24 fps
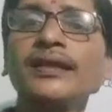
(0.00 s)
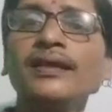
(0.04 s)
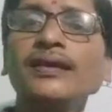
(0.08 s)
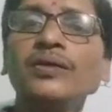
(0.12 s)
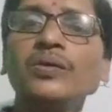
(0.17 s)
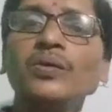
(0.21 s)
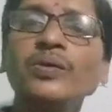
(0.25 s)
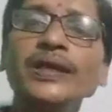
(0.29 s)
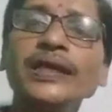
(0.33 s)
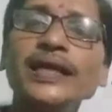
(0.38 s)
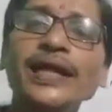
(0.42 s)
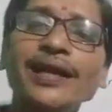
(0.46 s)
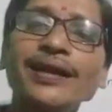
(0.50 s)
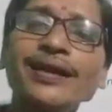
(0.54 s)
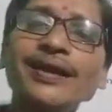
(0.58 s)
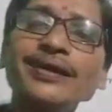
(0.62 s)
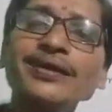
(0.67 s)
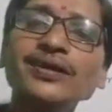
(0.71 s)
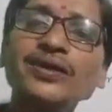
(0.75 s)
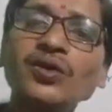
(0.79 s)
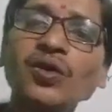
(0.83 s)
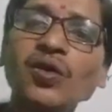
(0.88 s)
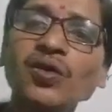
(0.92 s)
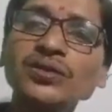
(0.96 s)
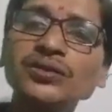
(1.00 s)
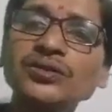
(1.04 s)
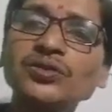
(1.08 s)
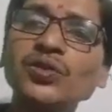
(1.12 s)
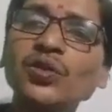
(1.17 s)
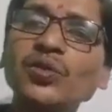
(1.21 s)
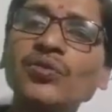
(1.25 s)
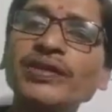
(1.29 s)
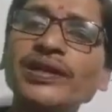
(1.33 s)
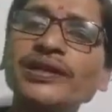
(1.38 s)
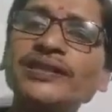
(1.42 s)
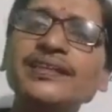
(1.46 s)
We cannot trust
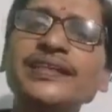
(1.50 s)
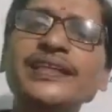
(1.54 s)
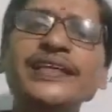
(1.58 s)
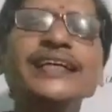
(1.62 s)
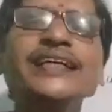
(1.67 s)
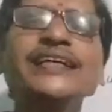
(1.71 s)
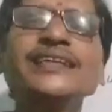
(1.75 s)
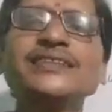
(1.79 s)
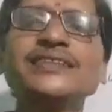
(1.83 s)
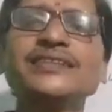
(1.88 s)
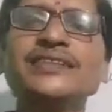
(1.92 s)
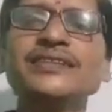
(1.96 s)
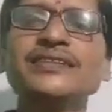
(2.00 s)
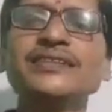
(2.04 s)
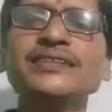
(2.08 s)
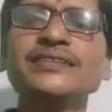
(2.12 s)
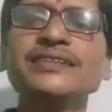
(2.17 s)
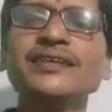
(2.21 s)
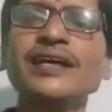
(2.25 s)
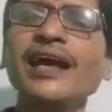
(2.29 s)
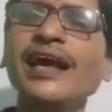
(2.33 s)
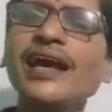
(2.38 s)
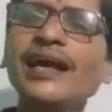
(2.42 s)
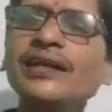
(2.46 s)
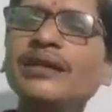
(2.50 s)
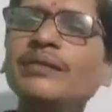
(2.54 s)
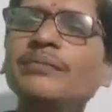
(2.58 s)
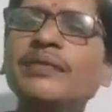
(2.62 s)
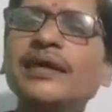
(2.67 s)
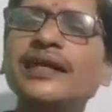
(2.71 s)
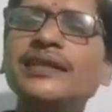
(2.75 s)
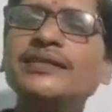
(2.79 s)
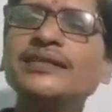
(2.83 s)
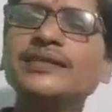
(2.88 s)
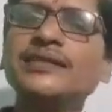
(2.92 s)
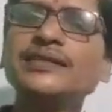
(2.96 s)
over things,
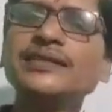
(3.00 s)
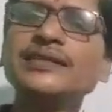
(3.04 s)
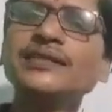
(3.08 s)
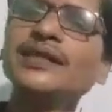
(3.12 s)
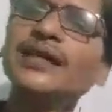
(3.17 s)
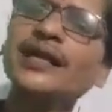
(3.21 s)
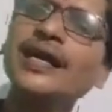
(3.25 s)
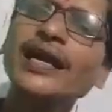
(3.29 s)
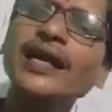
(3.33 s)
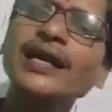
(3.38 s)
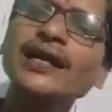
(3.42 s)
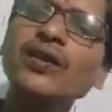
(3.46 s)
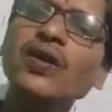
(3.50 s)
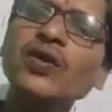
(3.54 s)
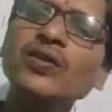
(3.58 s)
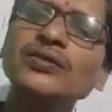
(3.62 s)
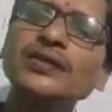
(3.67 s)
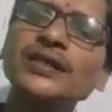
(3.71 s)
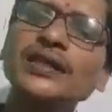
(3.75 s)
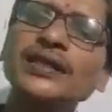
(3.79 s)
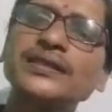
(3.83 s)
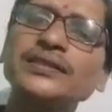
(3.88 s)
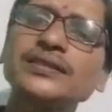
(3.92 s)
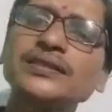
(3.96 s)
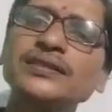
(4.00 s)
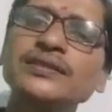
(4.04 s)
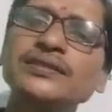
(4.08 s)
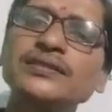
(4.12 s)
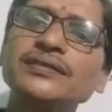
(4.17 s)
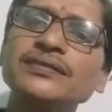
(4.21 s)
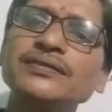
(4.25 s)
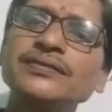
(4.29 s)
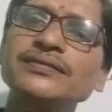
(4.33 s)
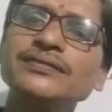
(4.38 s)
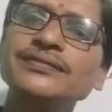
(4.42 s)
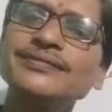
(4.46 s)
animals and others.
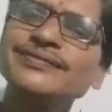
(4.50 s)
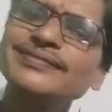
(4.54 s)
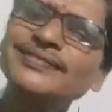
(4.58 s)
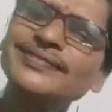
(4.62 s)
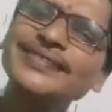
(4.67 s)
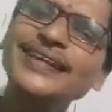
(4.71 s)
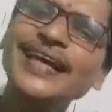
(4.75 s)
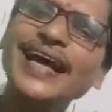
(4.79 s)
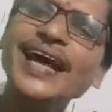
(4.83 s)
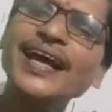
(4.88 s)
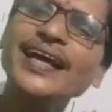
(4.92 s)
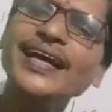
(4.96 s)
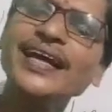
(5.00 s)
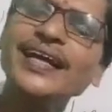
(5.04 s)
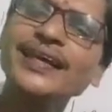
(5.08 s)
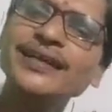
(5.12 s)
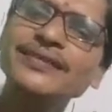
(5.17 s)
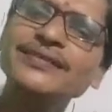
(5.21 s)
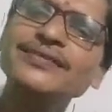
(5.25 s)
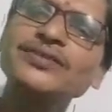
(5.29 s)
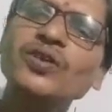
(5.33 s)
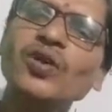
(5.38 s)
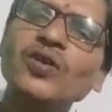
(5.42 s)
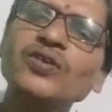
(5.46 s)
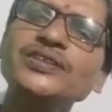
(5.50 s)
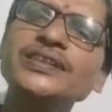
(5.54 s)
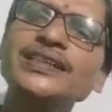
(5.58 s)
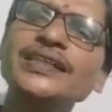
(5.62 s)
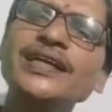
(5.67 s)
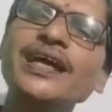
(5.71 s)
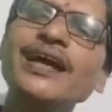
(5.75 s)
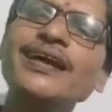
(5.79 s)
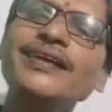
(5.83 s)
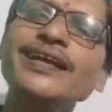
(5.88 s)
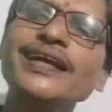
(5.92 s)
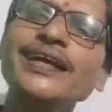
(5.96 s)
That
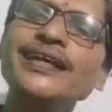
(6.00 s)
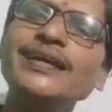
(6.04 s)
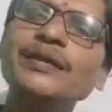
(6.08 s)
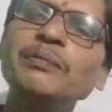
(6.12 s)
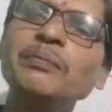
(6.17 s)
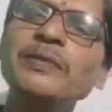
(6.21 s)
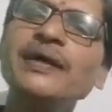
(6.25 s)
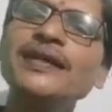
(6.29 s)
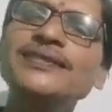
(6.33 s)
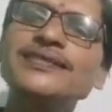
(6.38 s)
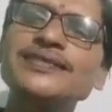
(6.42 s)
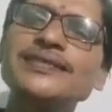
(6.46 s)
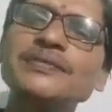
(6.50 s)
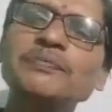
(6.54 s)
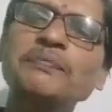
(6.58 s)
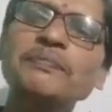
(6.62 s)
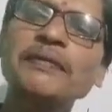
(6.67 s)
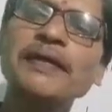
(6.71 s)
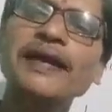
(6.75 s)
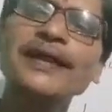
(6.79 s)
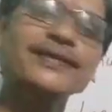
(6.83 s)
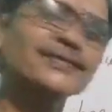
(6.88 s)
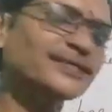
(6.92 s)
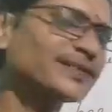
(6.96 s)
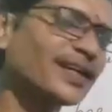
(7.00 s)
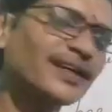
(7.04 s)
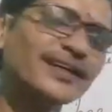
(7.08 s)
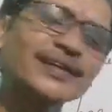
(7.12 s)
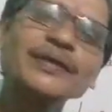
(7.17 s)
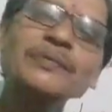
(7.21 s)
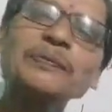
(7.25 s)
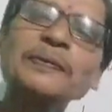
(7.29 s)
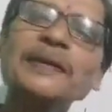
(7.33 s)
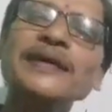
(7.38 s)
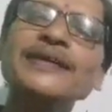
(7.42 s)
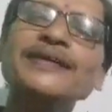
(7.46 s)
trusting on animals, pets are
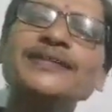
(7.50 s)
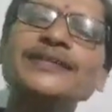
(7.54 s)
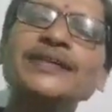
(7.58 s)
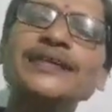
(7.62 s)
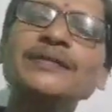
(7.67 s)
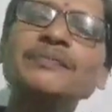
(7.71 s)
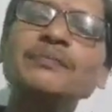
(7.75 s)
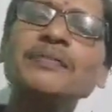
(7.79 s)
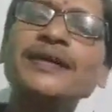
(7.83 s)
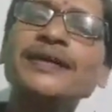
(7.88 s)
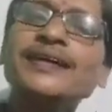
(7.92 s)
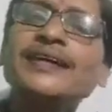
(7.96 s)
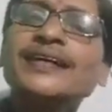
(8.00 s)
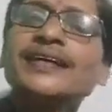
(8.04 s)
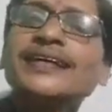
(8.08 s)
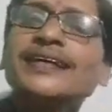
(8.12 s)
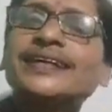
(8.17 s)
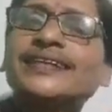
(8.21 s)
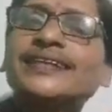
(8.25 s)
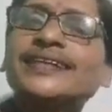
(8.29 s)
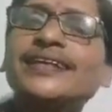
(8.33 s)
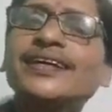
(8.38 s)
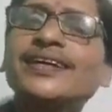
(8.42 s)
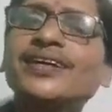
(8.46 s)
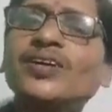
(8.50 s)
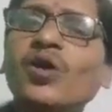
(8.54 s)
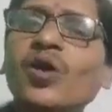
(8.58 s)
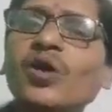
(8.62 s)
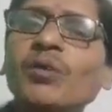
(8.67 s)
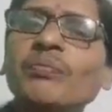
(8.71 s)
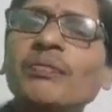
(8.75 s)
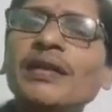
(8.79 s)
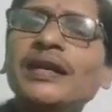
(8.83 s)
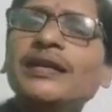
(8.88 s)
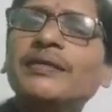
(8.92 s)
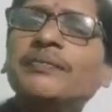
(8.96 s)
different thing, but here
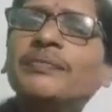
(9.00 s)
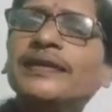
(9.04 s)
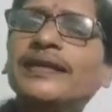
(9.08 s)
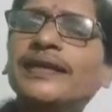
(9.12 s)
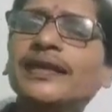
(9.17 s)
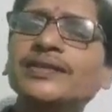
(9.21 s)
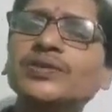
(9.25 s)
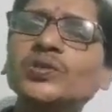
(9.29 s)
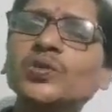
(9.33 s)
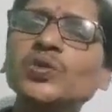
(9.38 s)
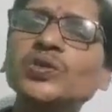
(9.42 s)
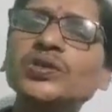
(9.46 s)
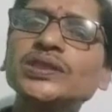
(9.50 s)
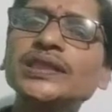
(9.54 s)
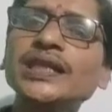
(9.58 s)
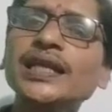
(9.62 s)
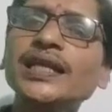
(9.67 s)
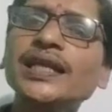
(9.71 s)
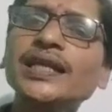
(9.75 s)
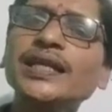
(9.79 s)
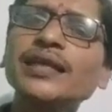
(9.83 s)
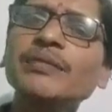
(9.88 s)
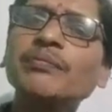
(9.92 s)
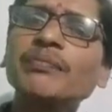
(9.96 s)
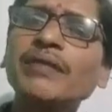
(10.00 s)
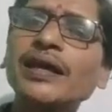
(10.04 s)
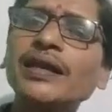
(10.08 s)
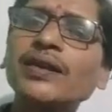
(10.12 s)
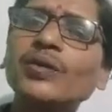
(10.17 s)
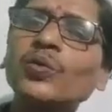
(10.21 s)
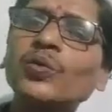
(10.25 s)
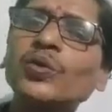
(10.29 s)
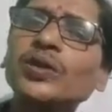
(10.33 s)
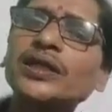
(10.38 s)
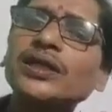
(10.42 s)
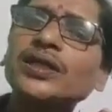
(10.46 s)
normally being a social
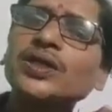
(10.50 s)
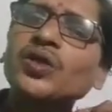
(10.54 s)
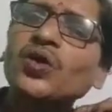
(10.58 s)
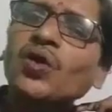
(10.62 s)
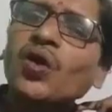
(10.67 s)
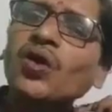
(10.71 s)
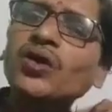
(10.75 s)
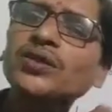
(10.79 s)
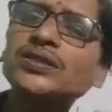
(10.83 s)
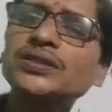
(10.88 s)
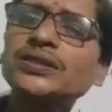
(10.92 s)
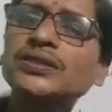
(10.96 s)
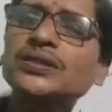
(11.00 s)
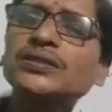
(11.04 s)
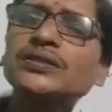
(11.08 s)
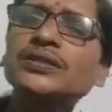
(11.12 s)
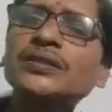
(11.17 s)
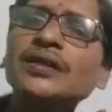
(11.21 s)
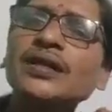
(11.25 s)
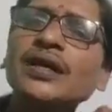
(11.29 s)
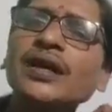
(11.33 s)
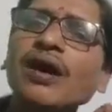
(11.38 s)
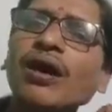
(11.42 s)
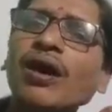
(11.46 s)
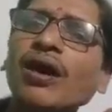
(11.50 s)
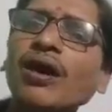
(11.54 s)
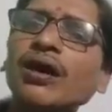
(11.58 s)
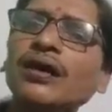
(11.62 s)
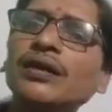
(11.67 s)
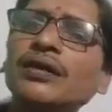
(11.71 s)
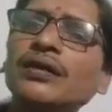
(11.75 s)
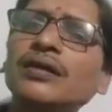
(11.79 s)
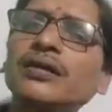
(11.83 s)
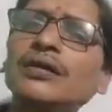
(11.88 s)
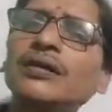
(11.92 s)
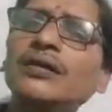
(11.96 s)
animal, we trust
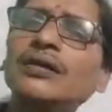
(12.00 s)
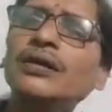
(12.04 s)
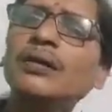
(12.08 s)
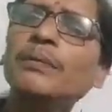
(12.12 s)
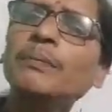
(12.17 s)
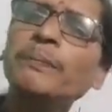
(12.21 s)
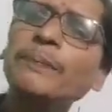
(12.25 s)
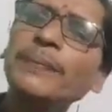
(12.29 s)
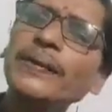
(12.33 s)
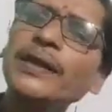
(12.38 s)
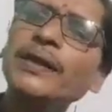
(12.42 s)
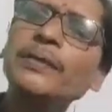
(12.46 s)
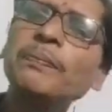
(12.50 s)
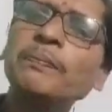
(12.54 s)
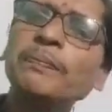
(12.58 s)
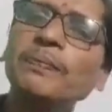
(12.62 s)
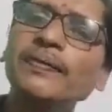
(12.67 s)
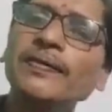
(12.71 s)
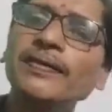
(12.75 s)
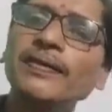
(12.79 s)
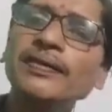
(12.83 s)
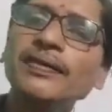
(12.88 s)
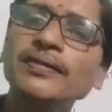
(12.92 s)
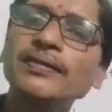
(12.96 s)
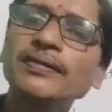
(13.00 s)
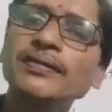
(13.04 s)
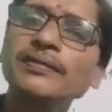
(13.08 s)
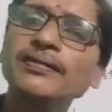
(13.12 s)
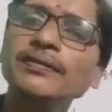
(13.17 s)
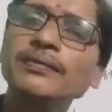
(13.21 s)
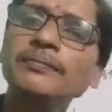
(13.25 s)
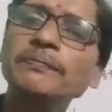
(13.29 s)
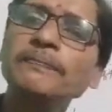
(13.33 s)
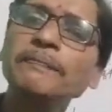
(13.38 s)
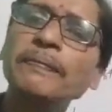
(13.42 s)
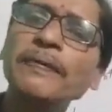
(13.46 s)
on people,
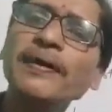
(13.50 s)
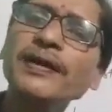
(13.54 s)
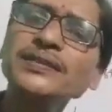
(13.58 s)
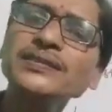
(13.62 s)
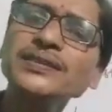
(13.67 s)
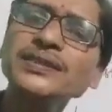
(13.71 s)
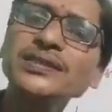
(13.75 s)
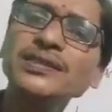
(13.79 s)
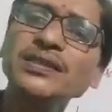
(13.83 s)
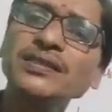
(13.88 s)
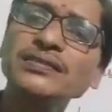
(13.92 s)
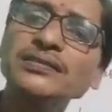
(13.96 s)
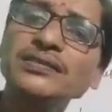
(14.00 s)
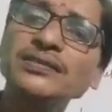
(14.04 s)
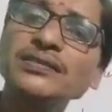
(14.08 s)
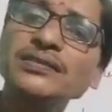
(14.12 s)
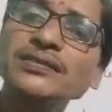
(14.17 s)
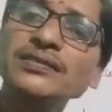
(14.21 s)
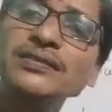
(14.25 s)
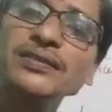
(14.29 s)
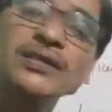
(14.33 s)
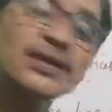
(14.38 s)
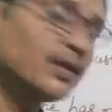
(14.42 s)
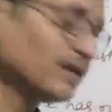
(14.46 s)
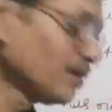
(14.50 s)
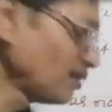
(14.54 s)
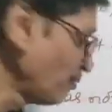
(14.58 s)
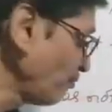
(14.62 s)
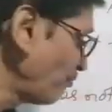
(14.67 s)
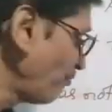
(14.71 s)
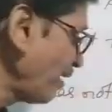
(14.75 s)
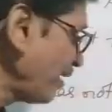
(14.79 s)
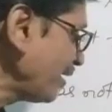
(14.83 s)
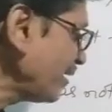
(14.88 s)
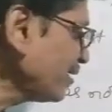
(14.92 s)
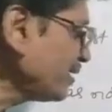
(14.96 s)
persons.
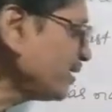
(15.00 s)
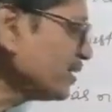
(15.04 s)
When it